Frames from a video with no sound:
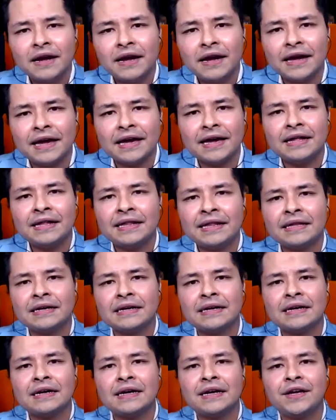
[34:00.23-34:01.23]
And,
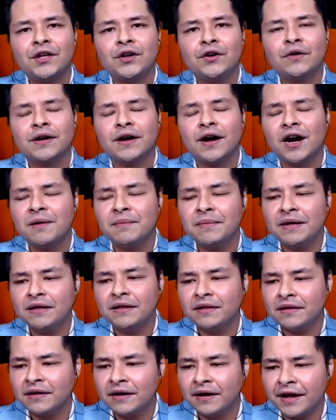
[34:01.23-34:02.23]
you know,
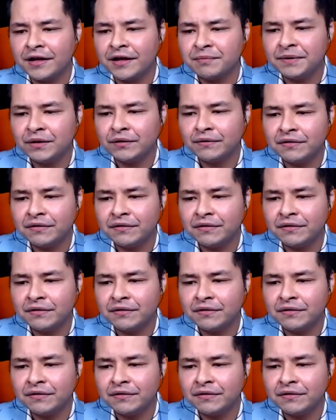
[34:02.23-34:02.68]
Carmen has been doing